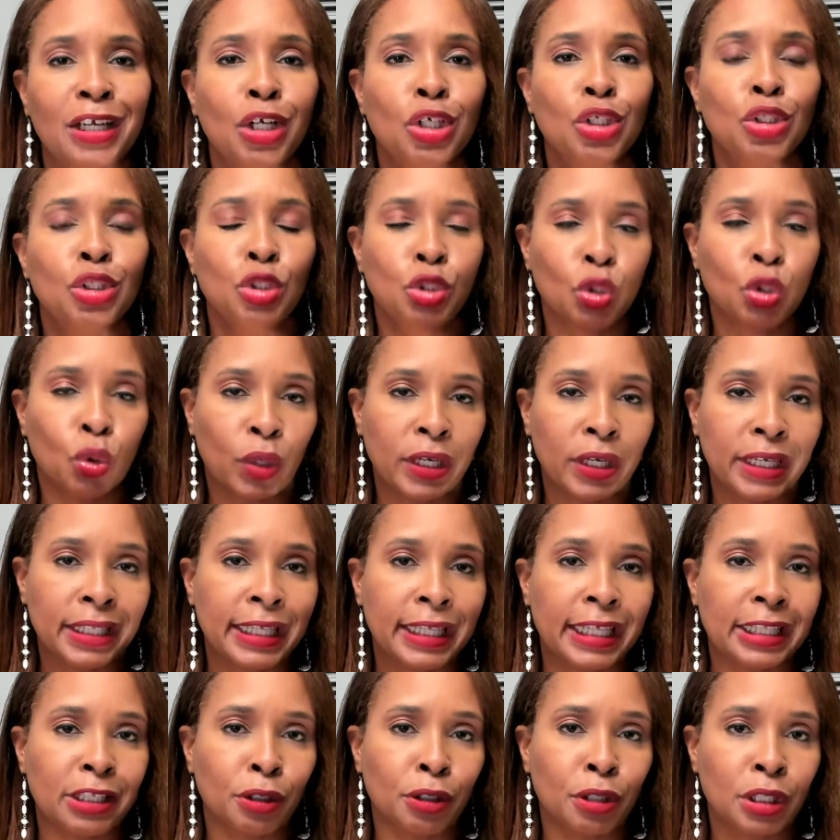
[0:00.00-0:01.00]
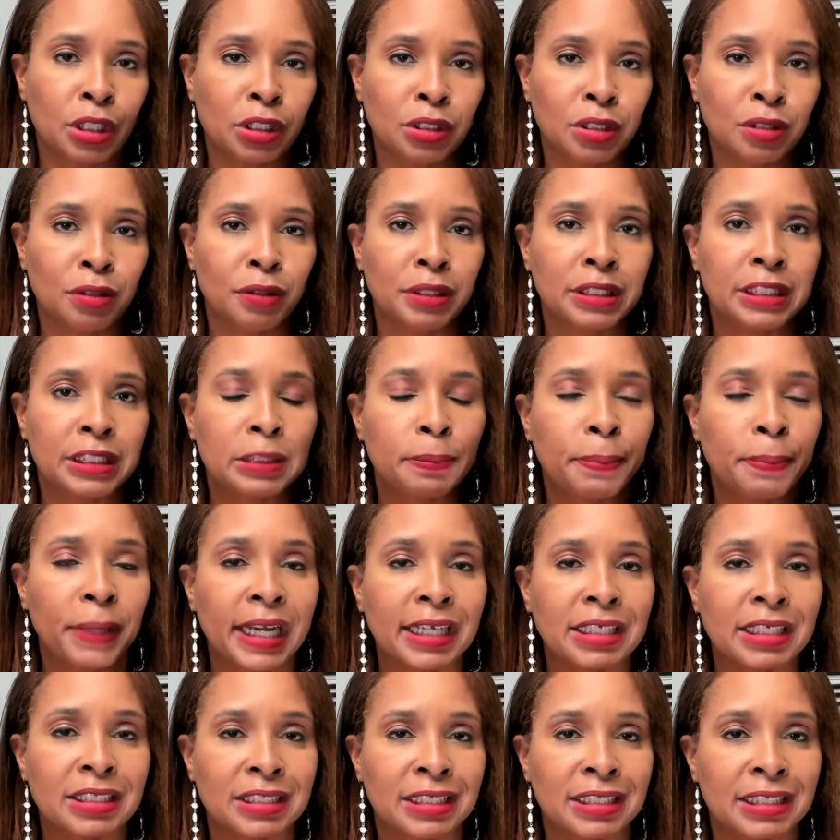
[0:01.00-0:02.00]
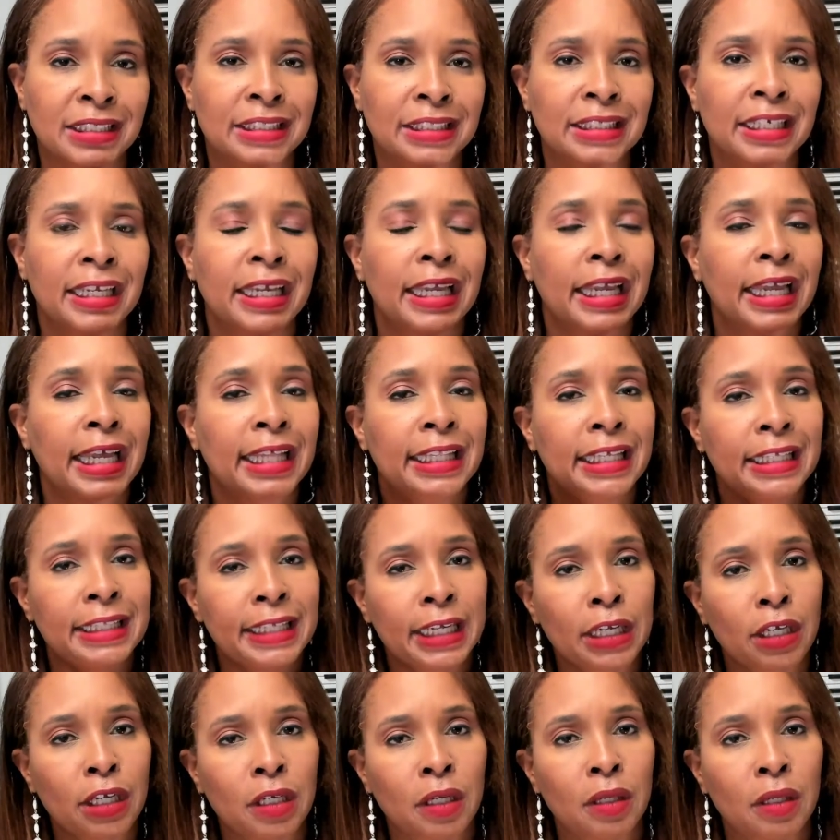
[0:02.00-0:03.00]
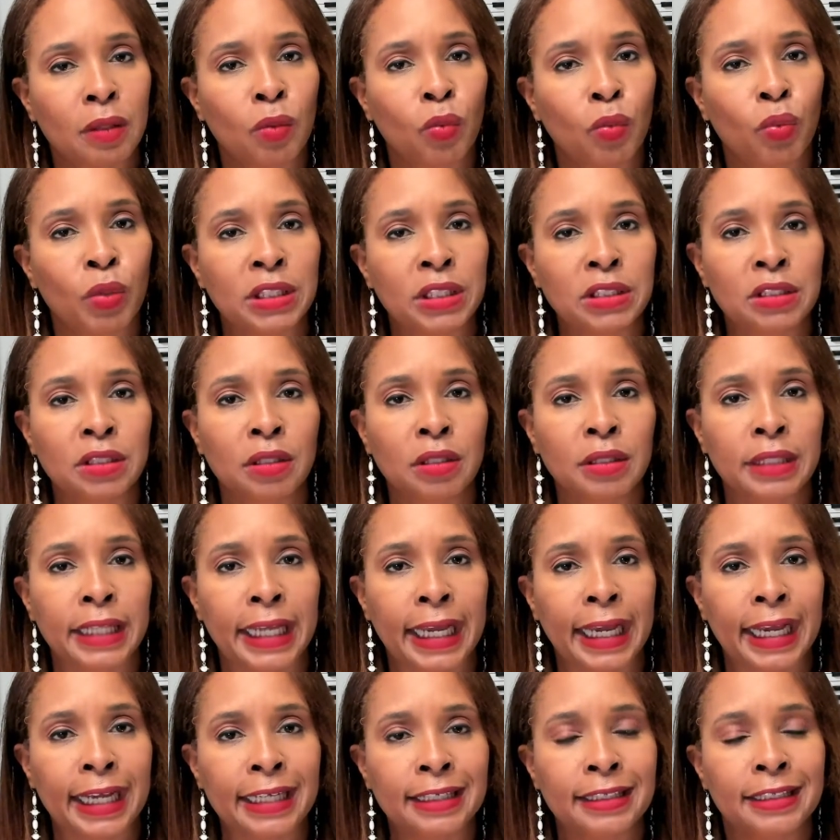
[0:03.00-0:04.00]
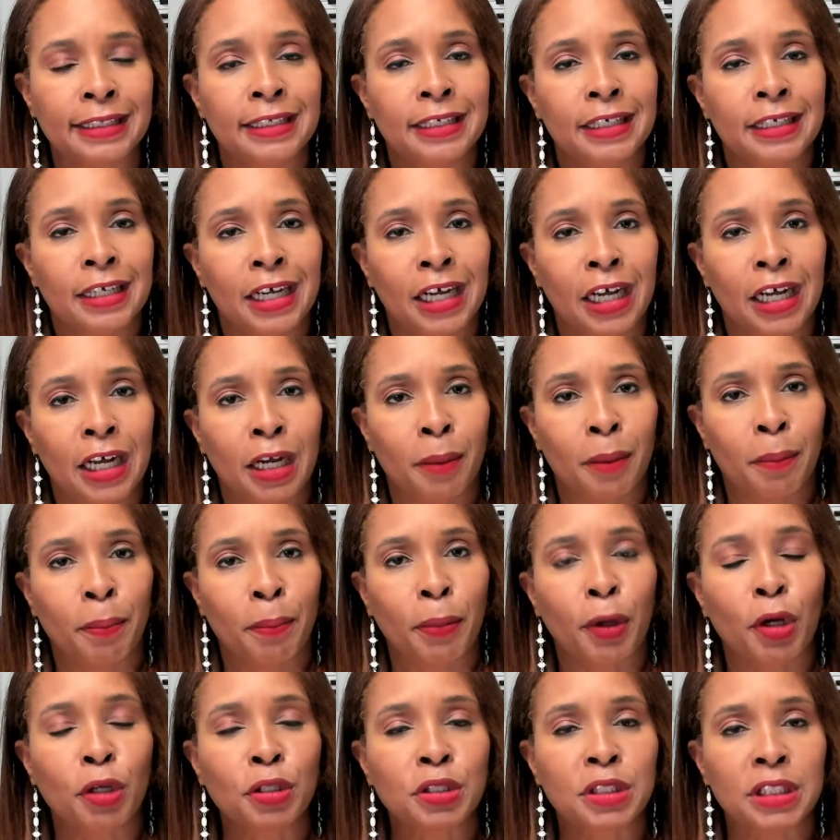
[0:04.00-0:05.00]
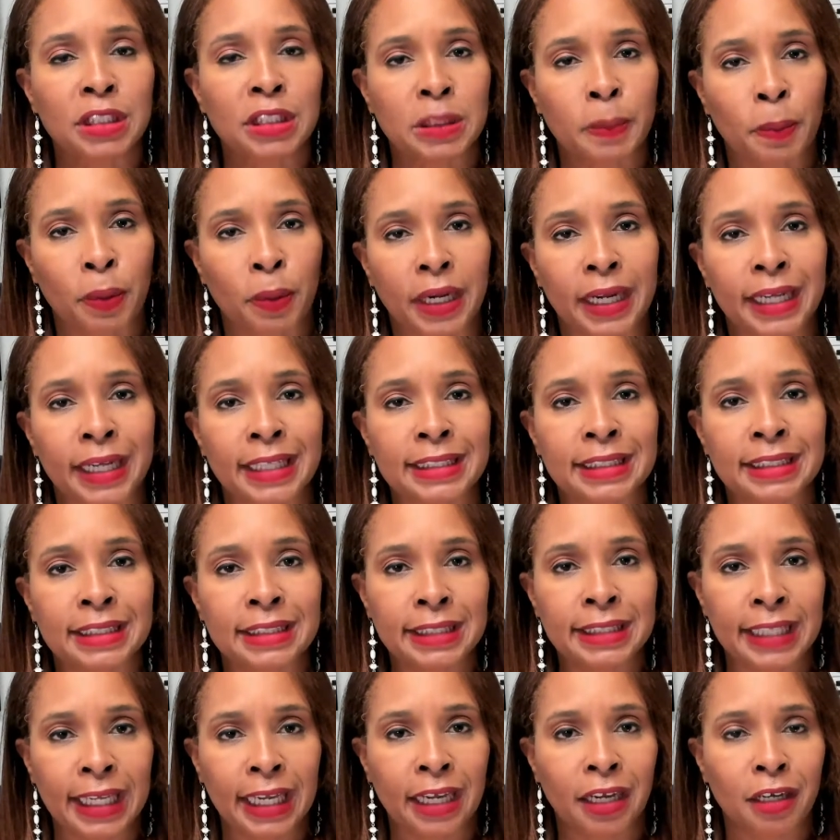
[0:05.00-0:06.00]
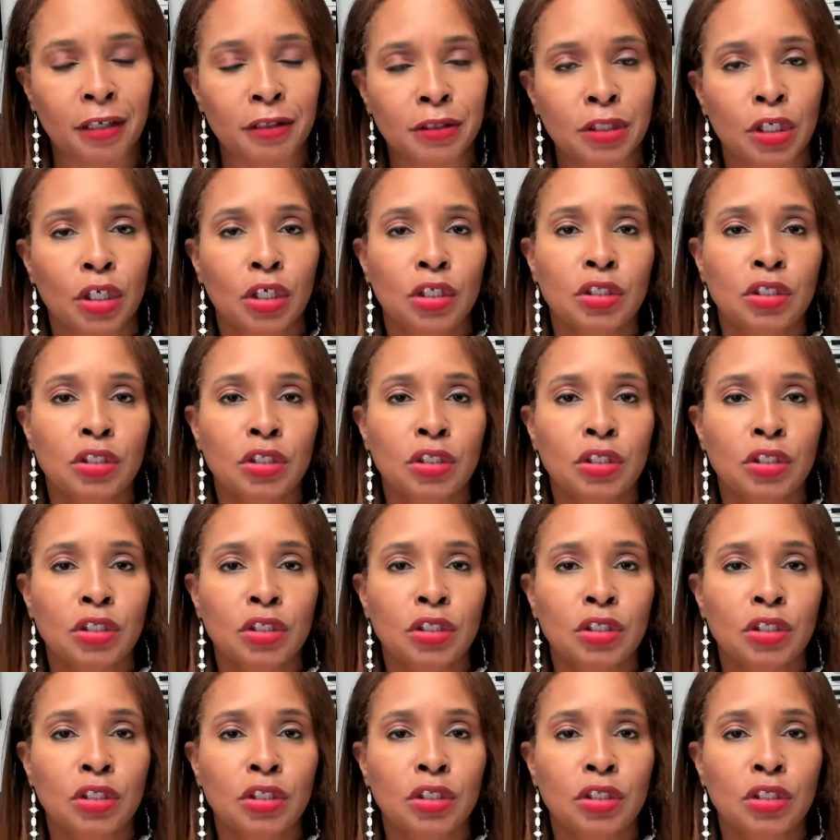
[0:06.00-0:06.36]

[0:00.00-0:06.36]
knowing that they're going to do inspections and then they're going to windle that um, purchase price down.